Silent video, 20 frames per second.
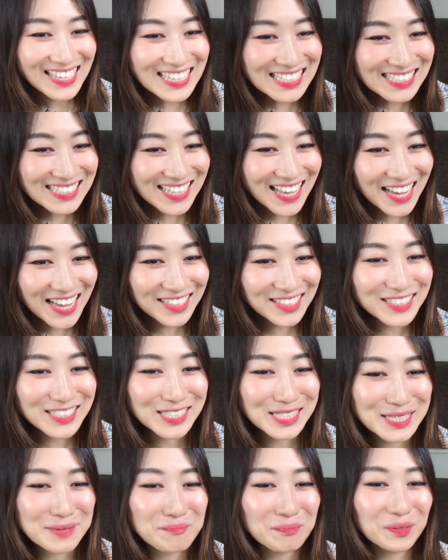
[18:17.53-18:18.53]
exactly,
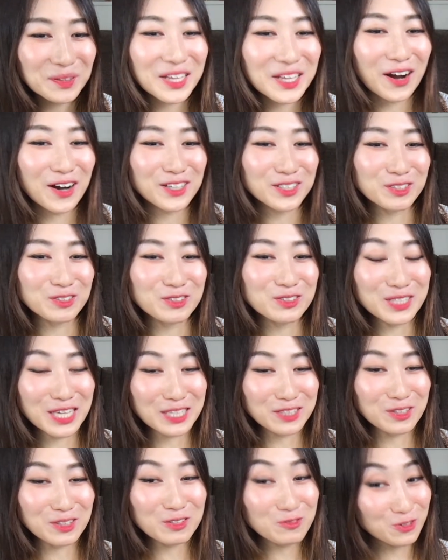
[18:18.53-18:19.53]
simply are to
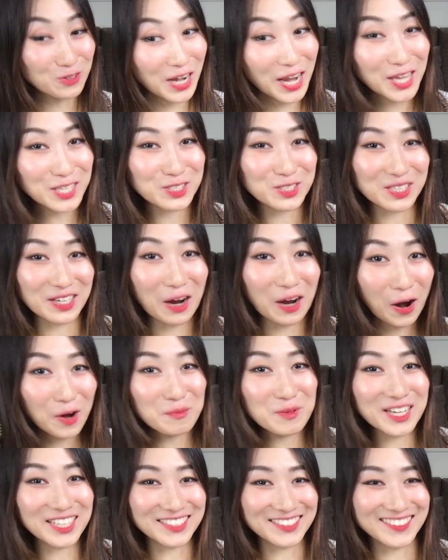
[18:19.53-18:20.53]
get the trash,
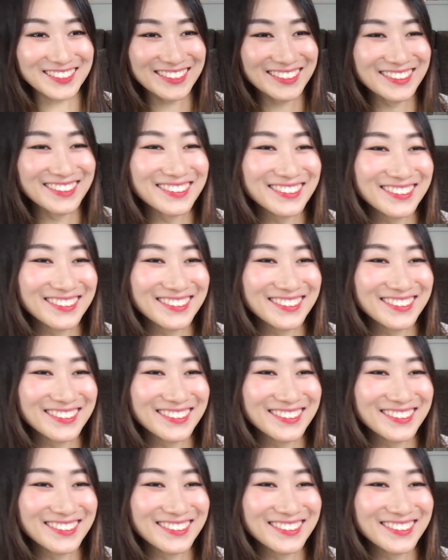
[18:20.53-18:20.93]
garbage.